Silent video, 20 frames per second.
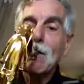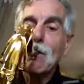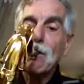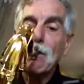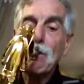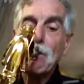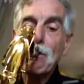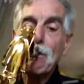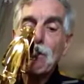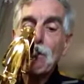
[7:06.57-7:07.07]

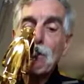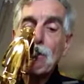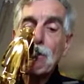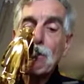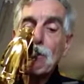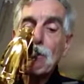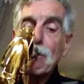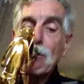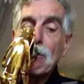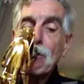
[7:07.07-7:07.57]

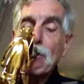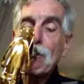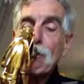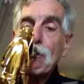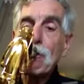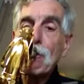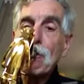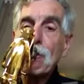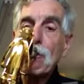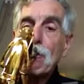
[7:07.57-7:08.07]

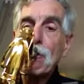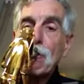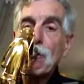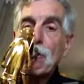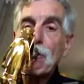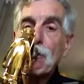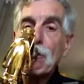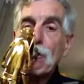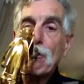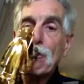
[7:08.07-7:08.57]

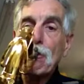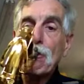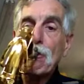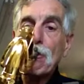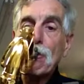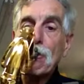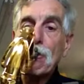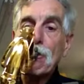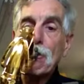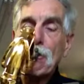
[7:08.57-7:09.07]

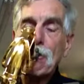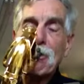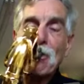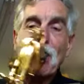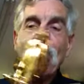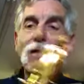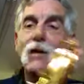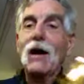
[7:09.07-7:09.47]
I